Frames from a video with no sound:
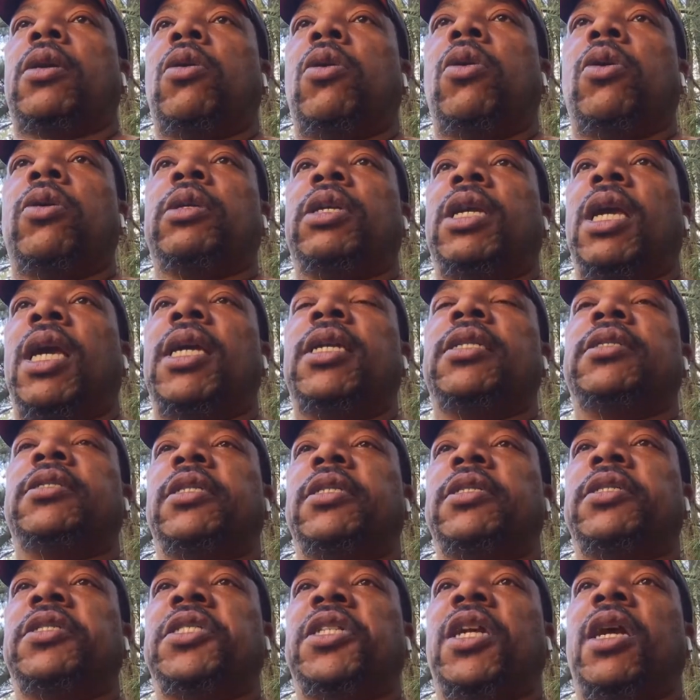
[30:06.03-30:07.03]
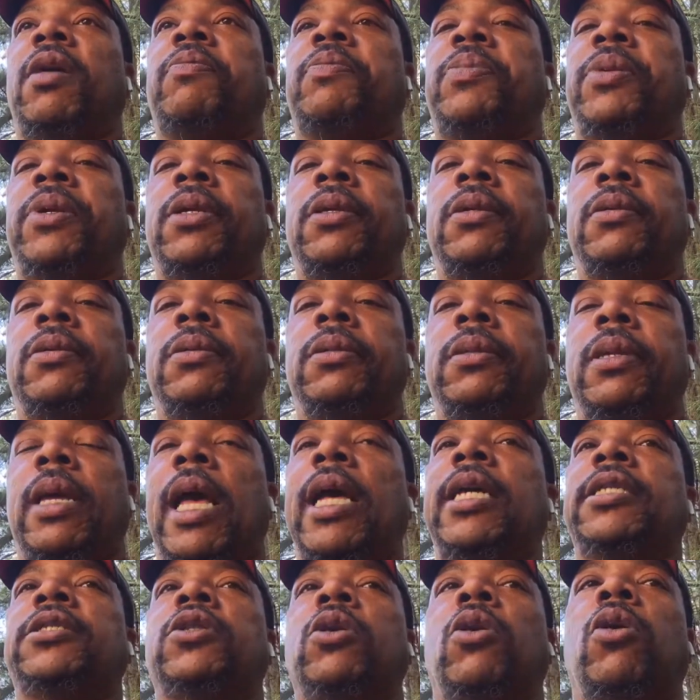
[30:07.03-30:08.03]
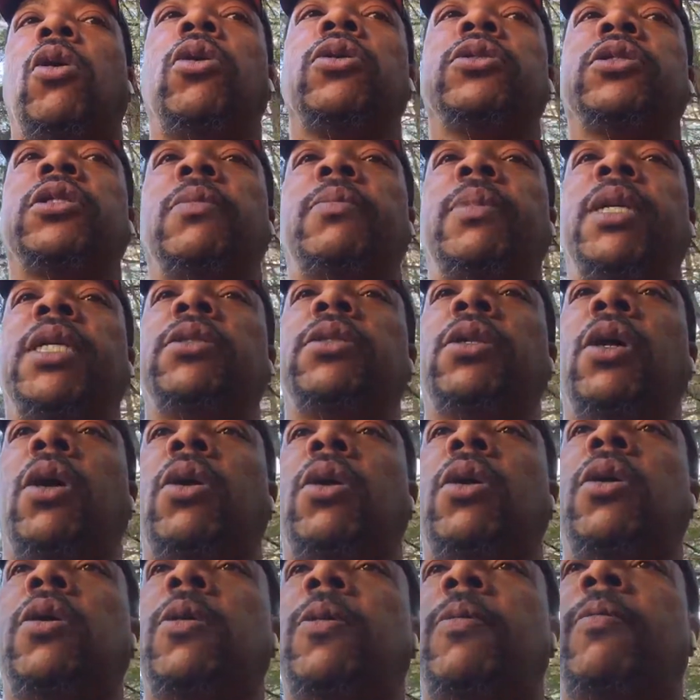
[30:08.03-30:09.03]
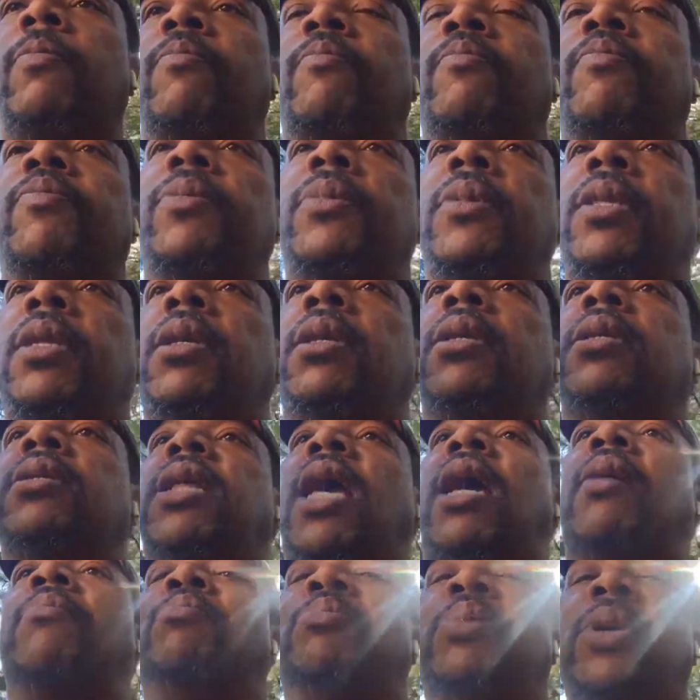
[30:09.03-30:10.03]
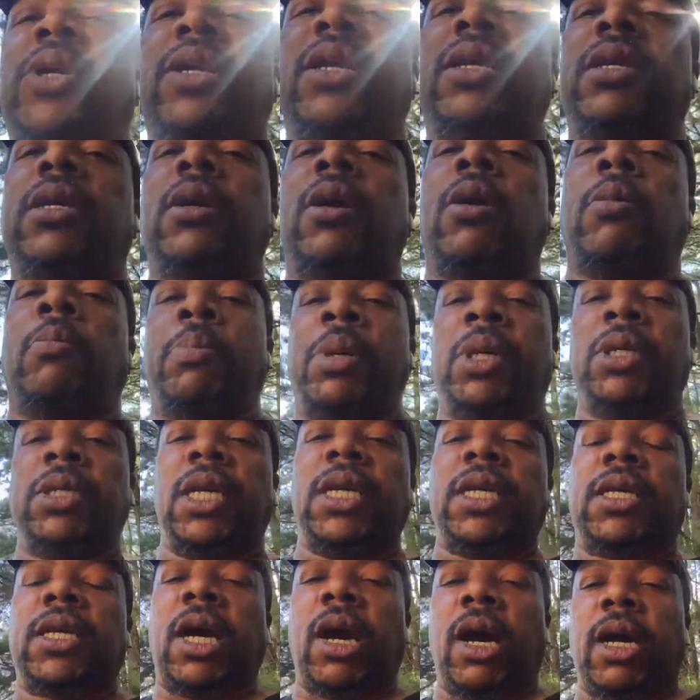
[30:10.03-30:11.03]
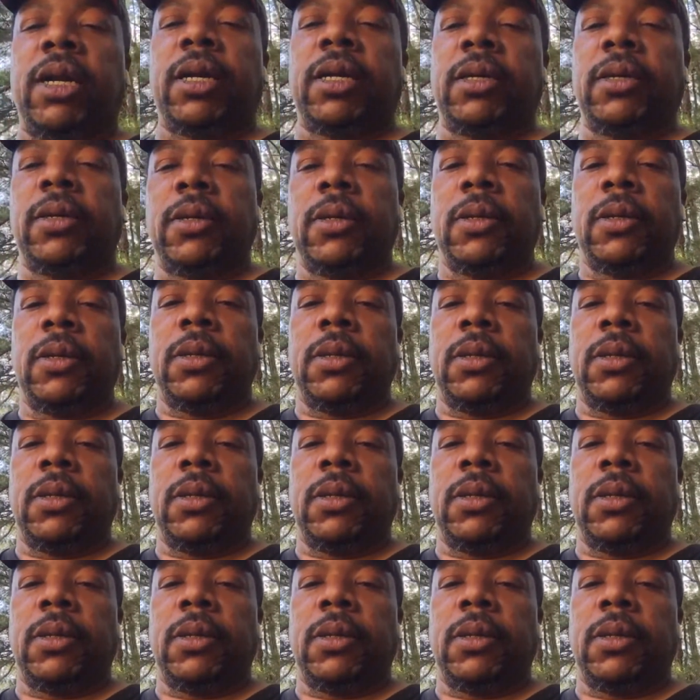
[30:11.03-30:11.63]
Caucasian Shepherd. That's an ultimate dog. That bully cutter.